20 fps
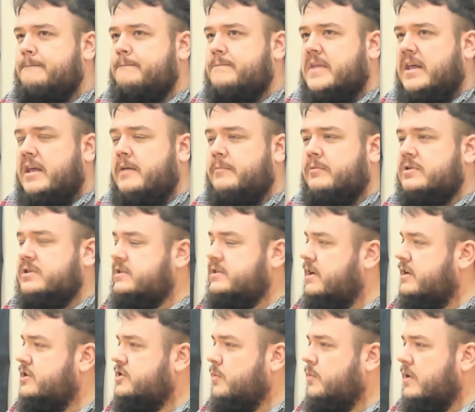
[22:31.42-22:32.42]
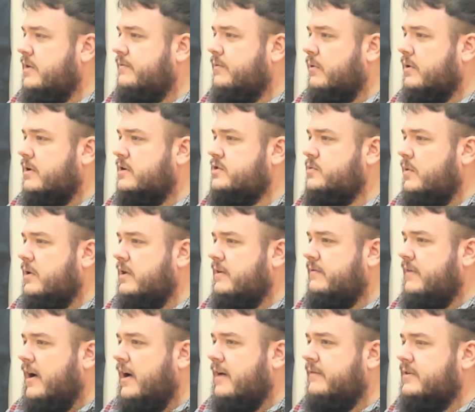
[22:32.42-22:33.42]
Hebrews 10, 24 and
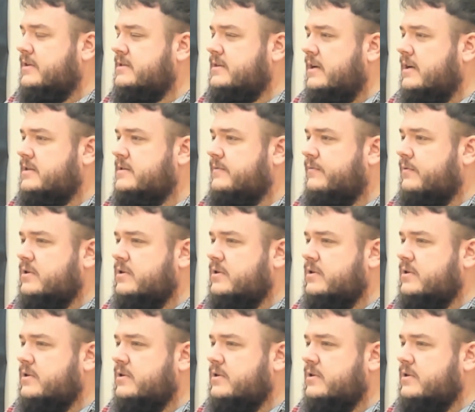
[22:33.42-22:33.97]
25, it says,